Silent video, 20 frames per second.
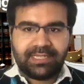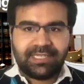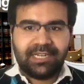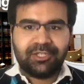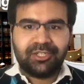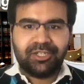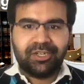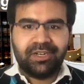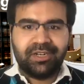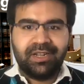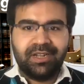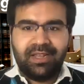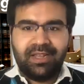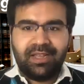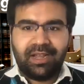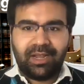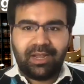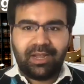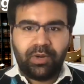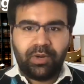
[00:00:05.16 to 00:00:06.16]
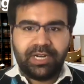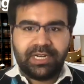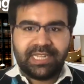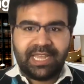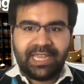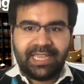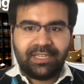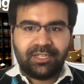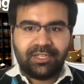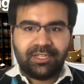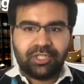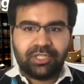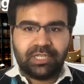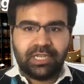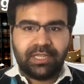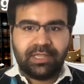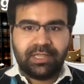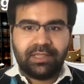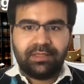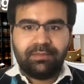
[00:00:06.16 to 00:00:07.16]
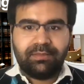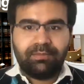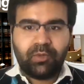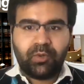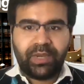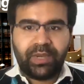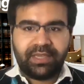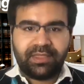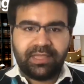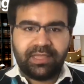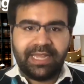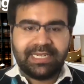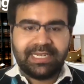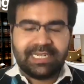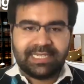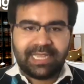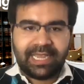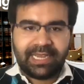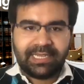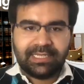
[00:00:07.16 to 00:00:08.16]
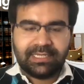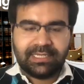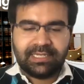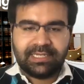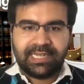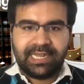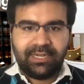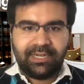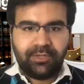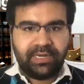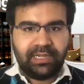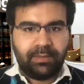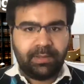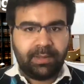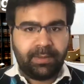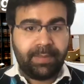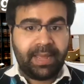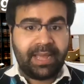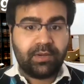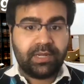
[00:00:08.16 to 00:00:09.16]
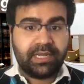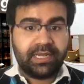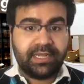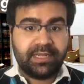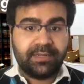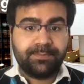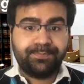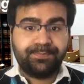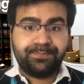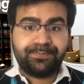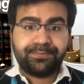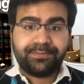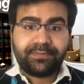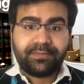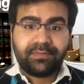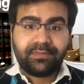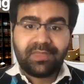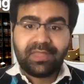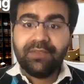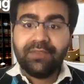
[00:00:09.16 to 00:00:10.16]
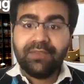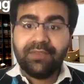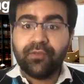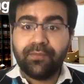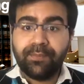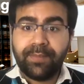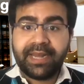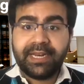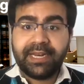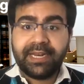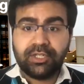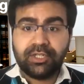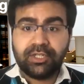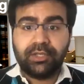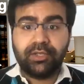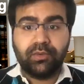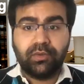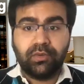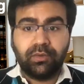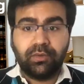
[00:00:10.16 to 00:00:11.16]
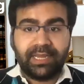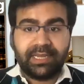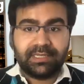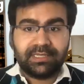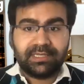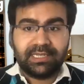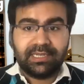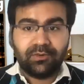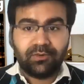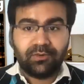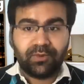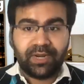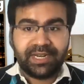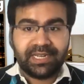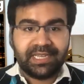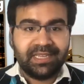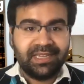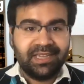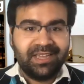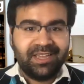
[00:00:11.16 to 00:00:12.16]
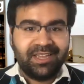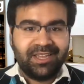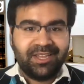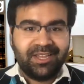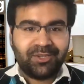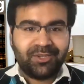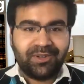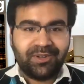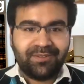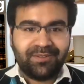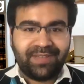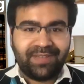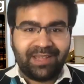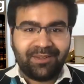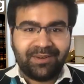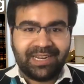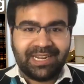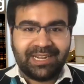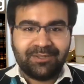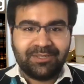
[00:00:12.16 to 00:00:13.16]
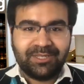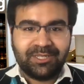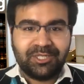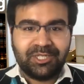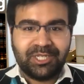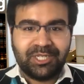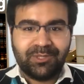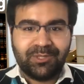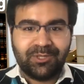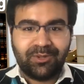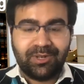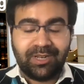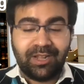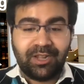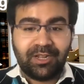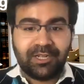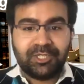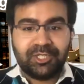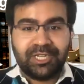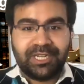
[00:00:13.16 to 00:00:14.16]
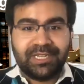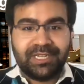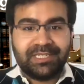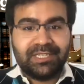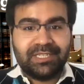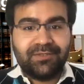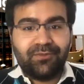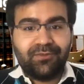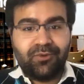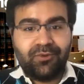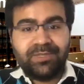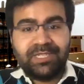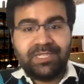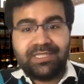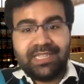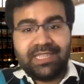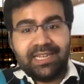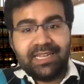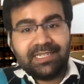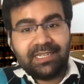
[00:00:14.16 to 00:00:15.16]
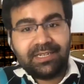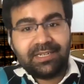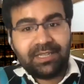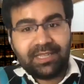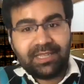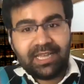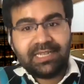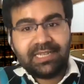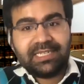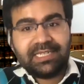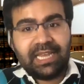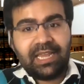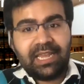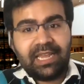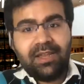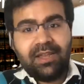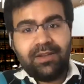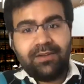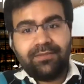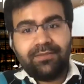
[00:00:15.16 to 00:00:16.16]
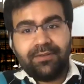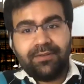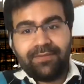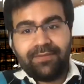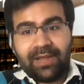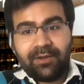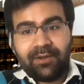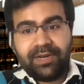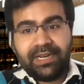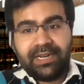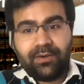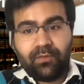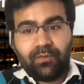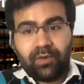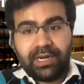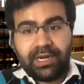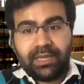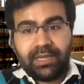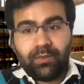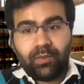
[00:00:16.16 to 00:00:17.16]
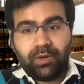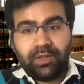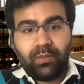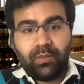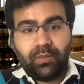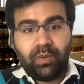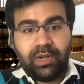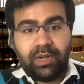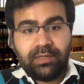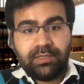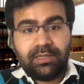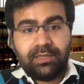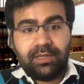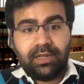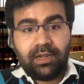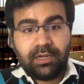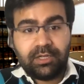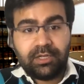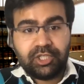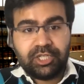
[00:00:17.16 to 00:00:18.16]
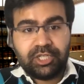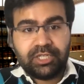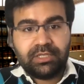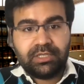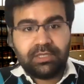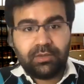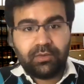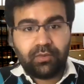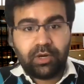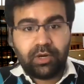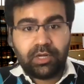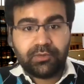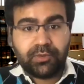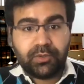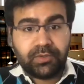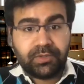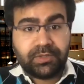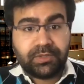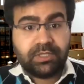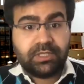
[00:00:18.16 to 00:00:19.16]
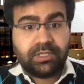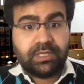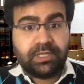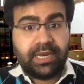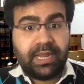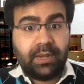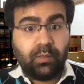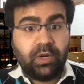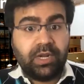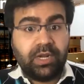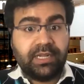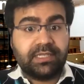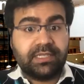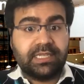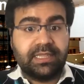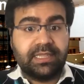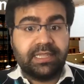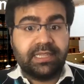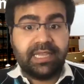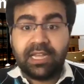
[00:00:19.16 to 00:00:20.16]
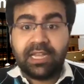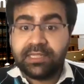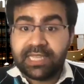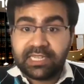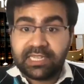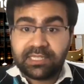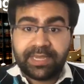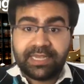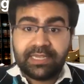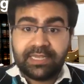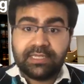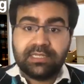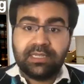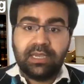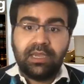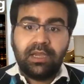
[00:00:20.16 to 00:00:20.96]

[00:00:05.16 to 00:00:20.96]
session, I want to take just a quick 30 seconds to tell you a little bit about her. If you've managed to Google Maxine already, you'll have found out that she was on last year's Forbes' 30 Under 30 for founding and running one of the world's largest grassroots networks in the health tech space.